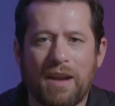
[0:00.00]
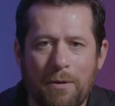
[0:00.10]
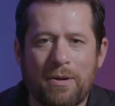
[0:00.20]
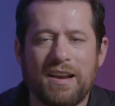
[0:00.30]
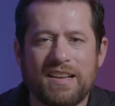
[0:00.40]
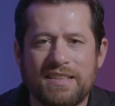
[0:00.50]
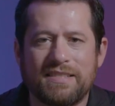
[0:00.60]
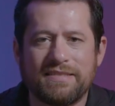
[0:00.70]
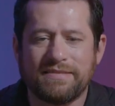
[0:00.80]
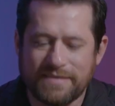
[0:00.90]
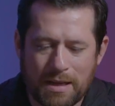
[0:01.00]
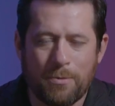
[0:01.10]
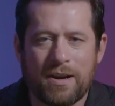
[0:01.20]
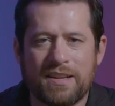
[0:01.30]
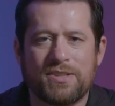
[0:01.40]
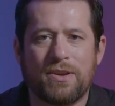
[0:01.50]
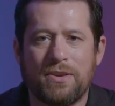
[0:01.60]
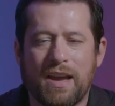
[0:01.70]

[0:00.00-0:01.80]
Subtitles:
but I wanted to show you